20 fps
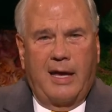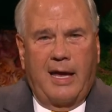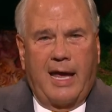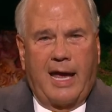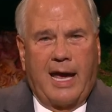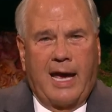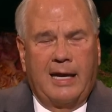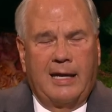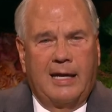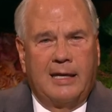
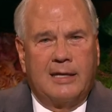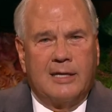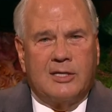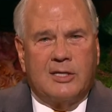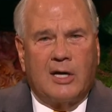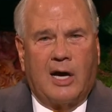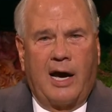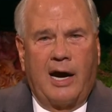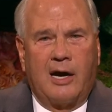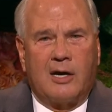and he
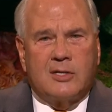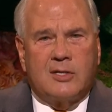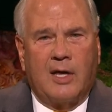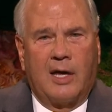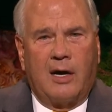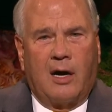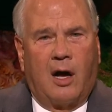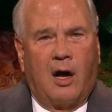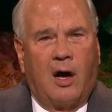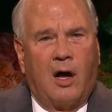desires
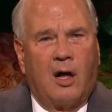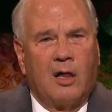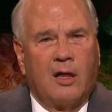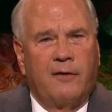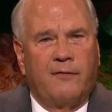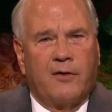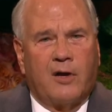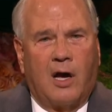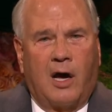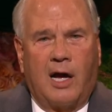that all
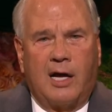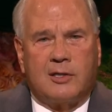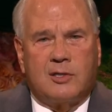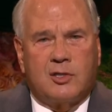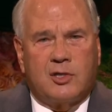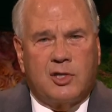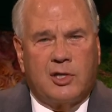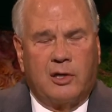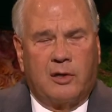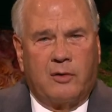of God's
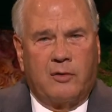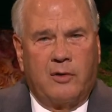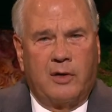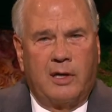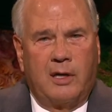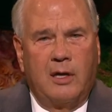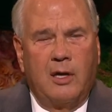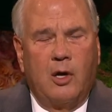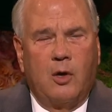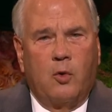
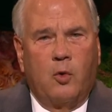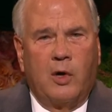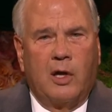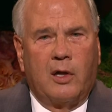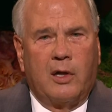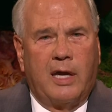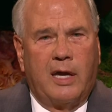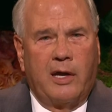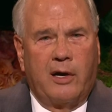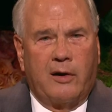children will
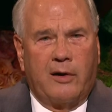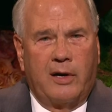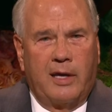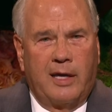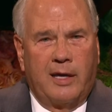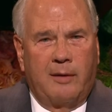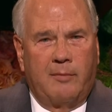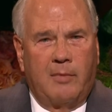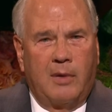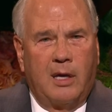hear
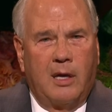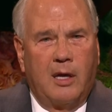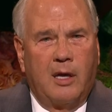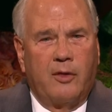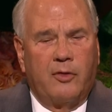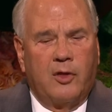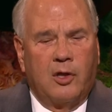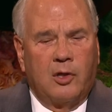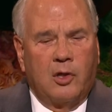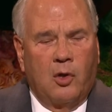him,
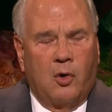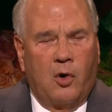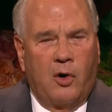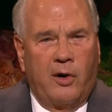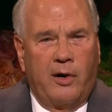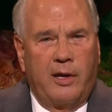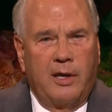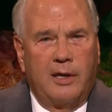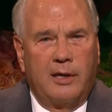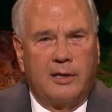the
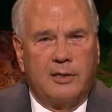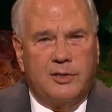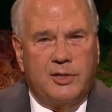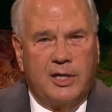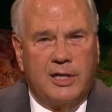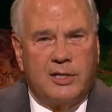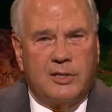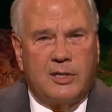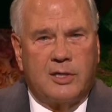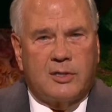Lord
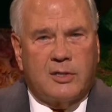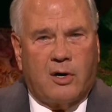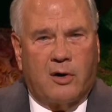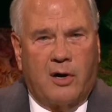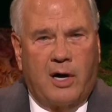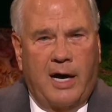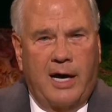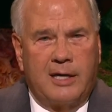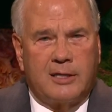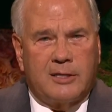Jesus
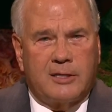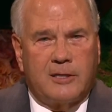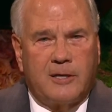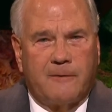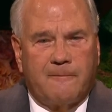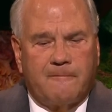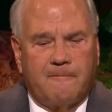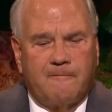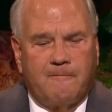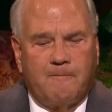Christ.
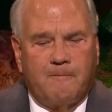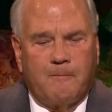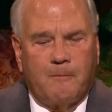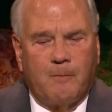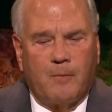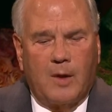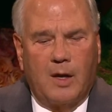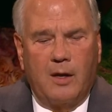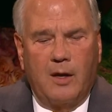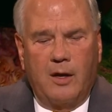
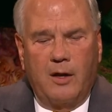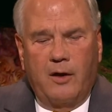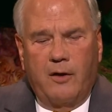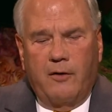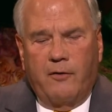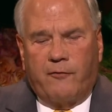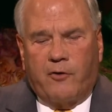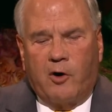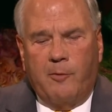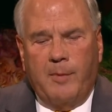
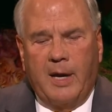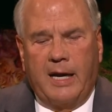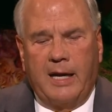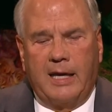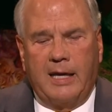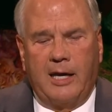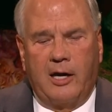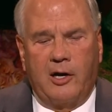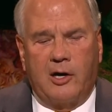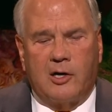For many
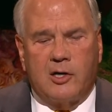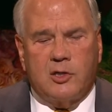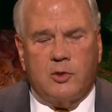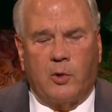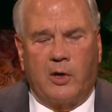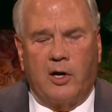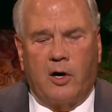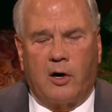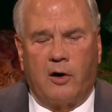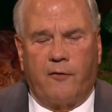years,
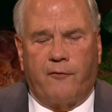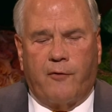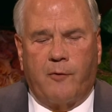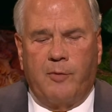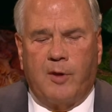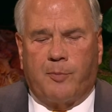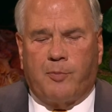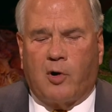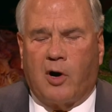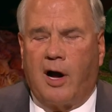we heard from
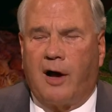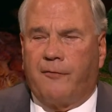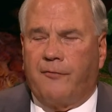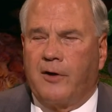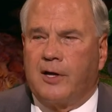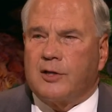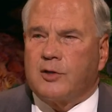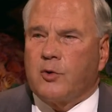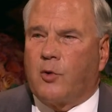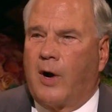the
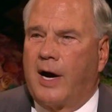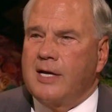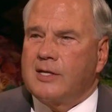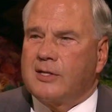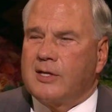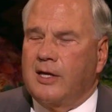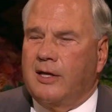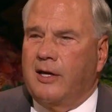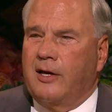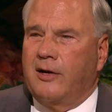prophet
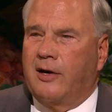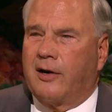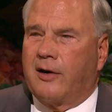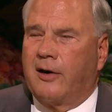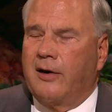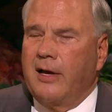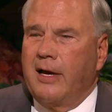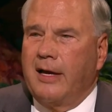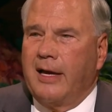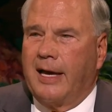twice a year
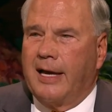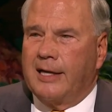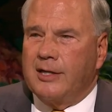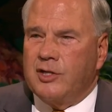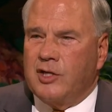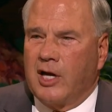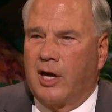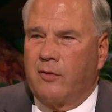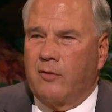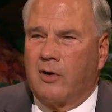at
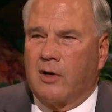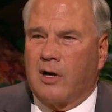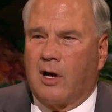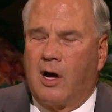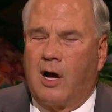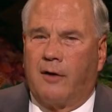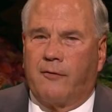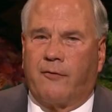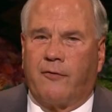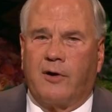General
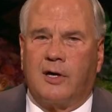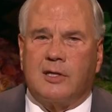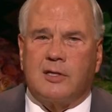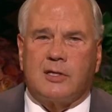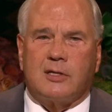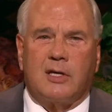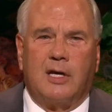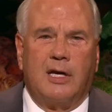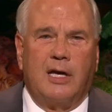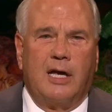
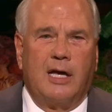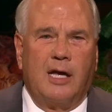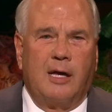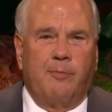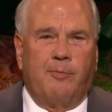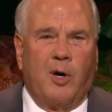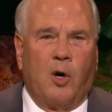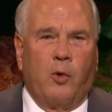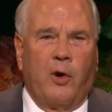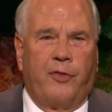Conference.
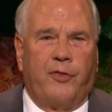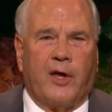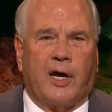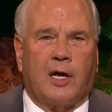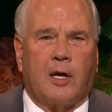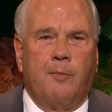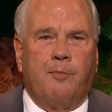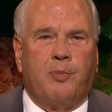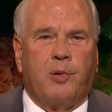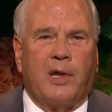But with the
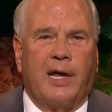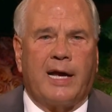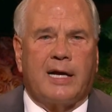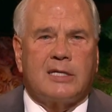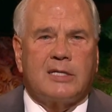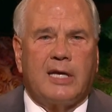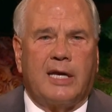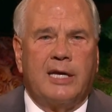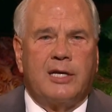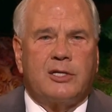
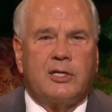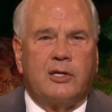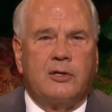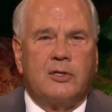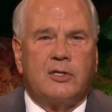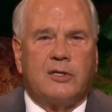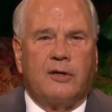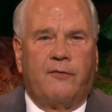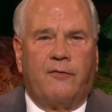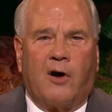complex
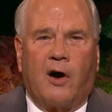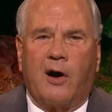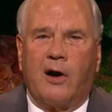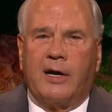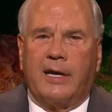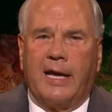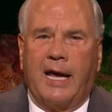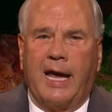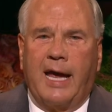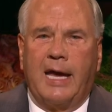issues of our
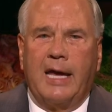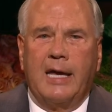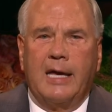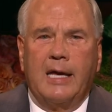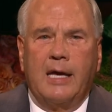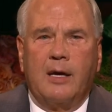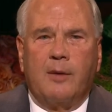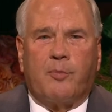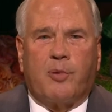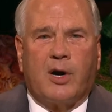day,
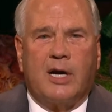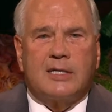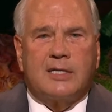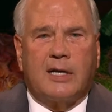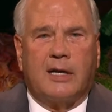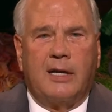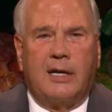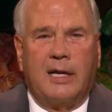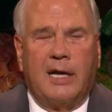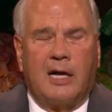
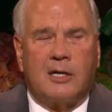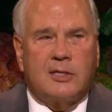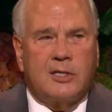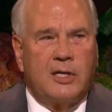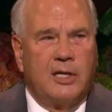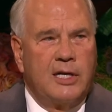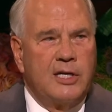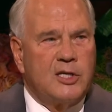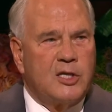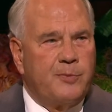President
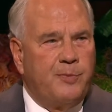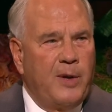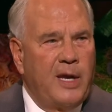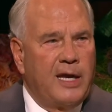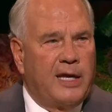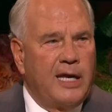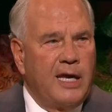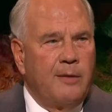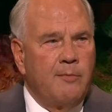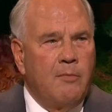Nelson is
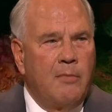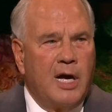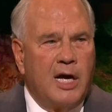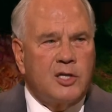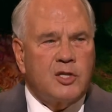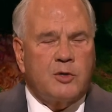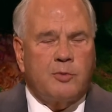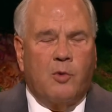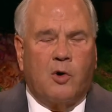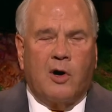speaking
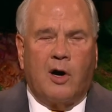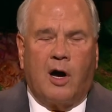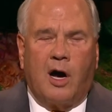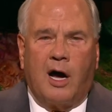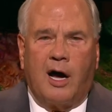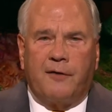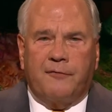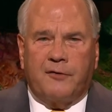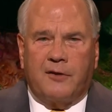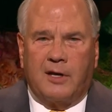much more
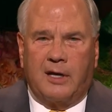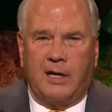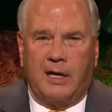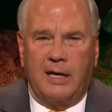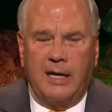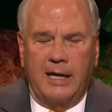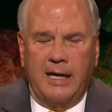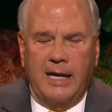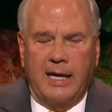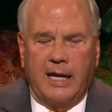often
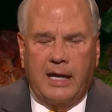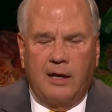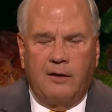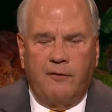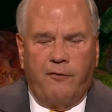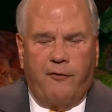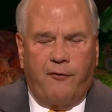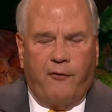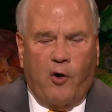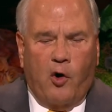in
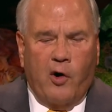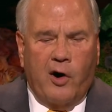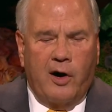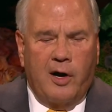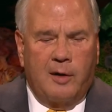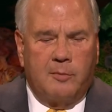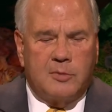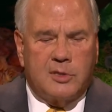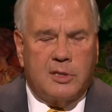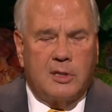
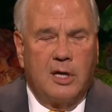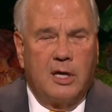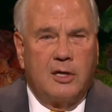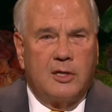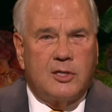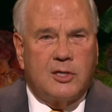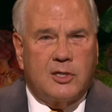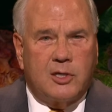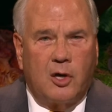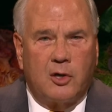forums,
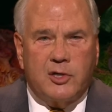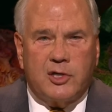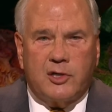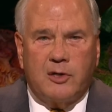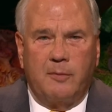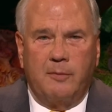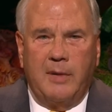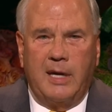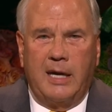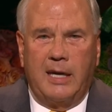social
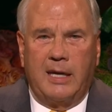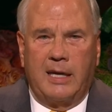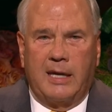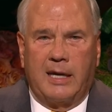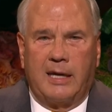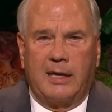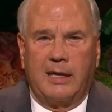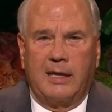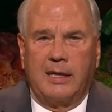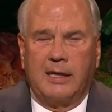
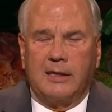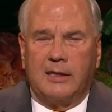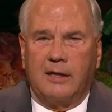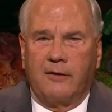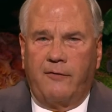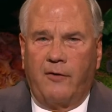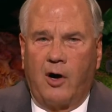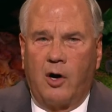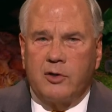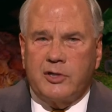media,
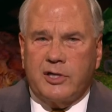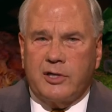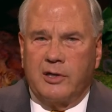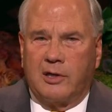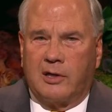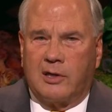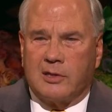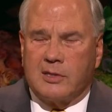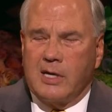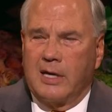
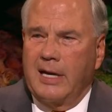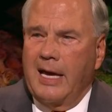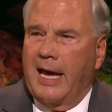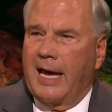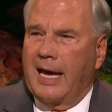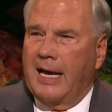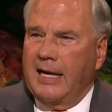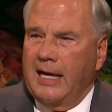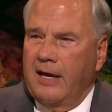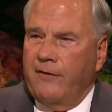devotionals,
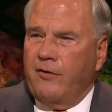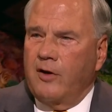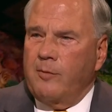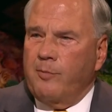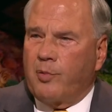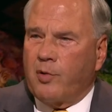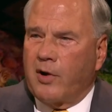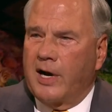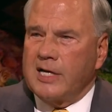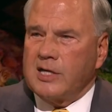and even
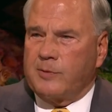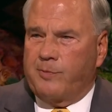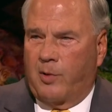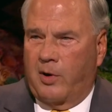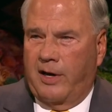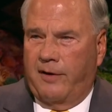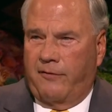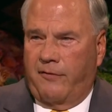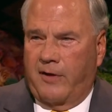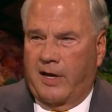press
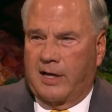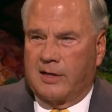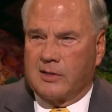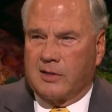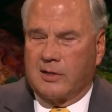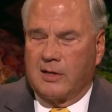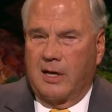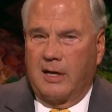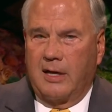briefings.